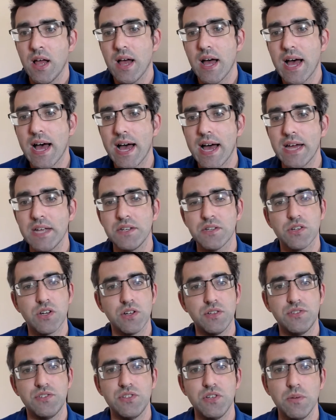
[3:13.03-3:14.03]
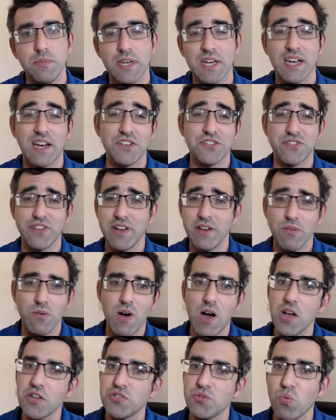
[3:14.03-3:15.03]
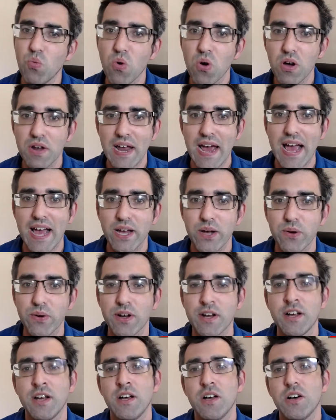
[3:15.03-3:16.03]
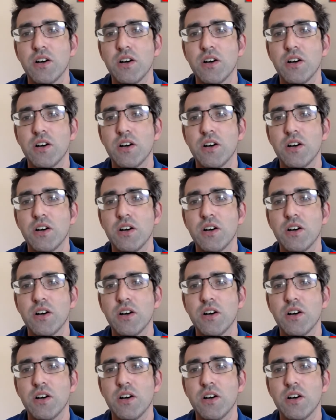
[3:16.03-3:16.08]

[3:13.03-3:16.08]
and consuming, I try to watch 1 hour